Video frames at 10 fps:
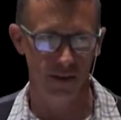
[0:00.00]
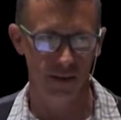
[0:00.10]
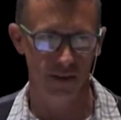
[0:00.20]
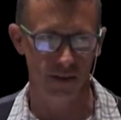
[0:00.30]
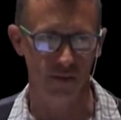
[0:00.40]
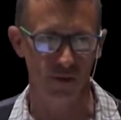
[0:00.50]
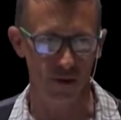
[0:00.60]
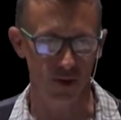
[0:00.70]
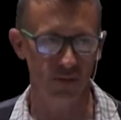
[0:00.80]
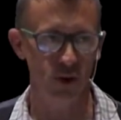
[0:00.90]
Now, for
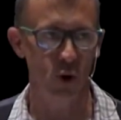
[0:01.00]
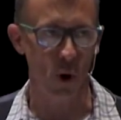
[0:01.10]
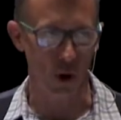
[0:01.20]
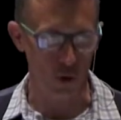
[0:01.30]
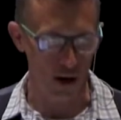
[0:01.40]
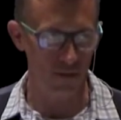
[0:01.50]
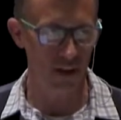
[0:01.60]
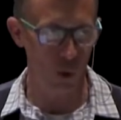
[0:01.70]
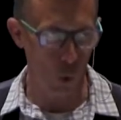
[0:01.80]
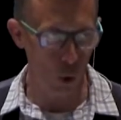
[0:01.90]
those of you who are
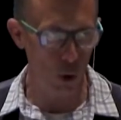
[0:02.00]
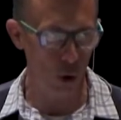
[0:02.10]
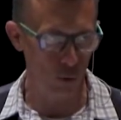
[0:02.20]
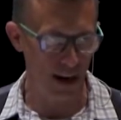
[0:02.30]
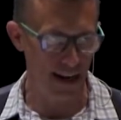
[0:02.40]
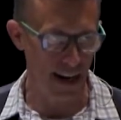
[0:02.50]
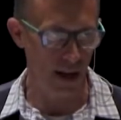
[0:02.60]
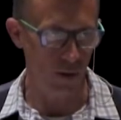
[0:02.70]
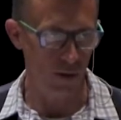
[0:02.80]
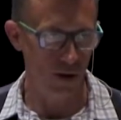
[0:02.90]
craving order right
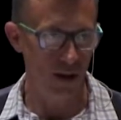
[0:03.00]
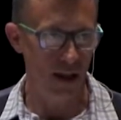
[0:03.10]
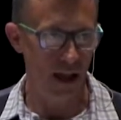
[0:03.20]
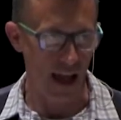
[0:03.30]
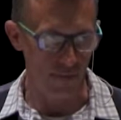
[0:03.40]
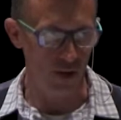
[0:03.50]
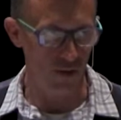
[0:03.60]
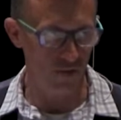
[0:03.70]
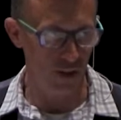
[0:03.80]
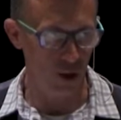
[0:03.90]
now, have no
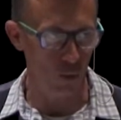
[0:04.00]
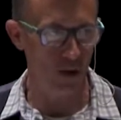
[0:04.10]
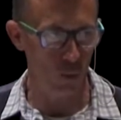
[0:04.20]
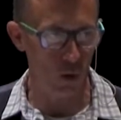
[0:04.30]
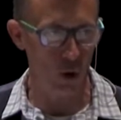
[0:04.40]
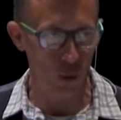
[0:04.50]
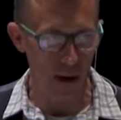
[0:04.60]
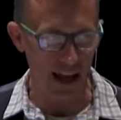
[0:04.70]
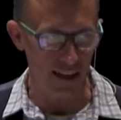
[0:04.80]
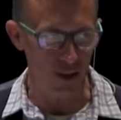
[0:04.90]
fear, we will go
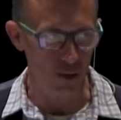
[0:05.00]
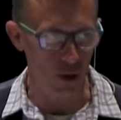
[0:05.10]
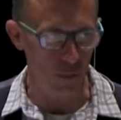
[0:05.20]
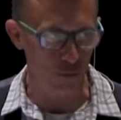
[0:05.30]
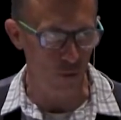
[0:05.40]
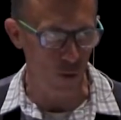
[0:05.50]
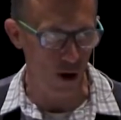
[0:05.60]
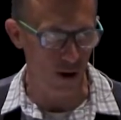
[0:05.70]
back and do number four.